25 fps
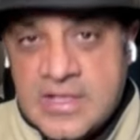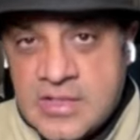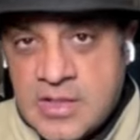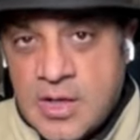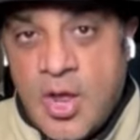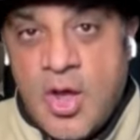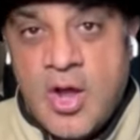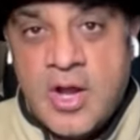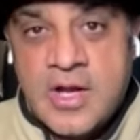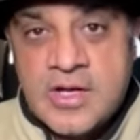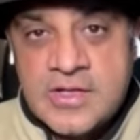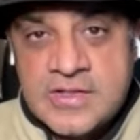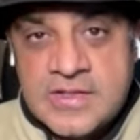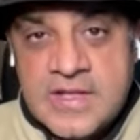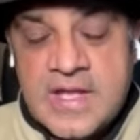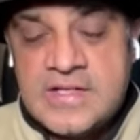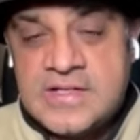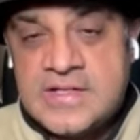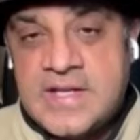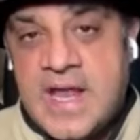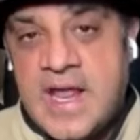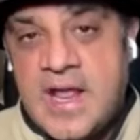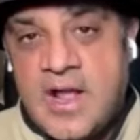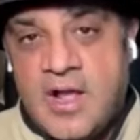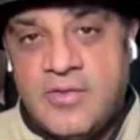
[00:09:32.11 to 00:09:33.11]
as long as
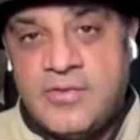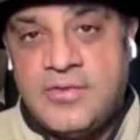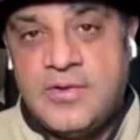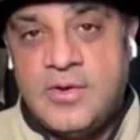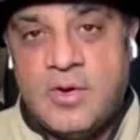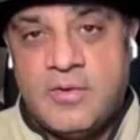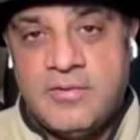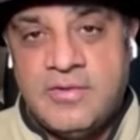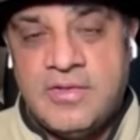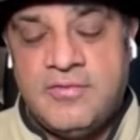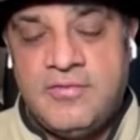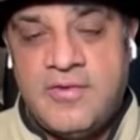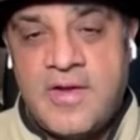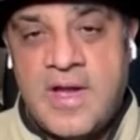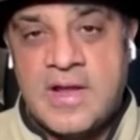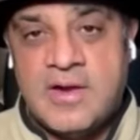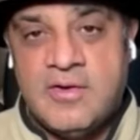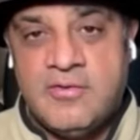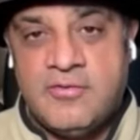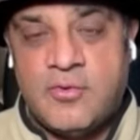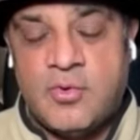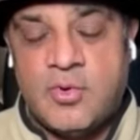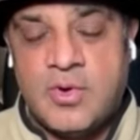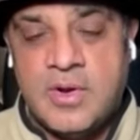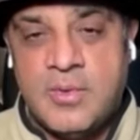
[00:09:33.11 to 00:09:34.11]
they stay healthy over the
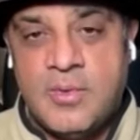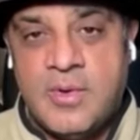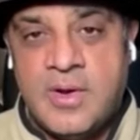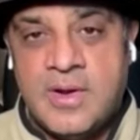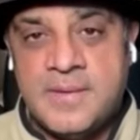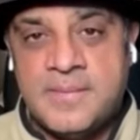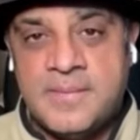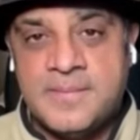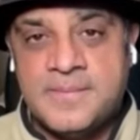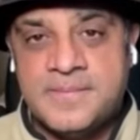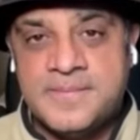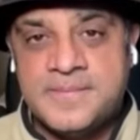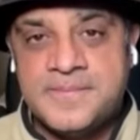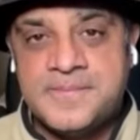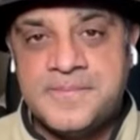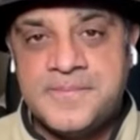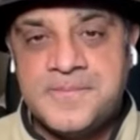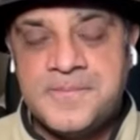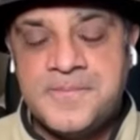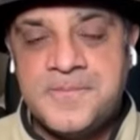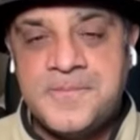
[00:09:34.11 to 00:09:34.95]
final 41.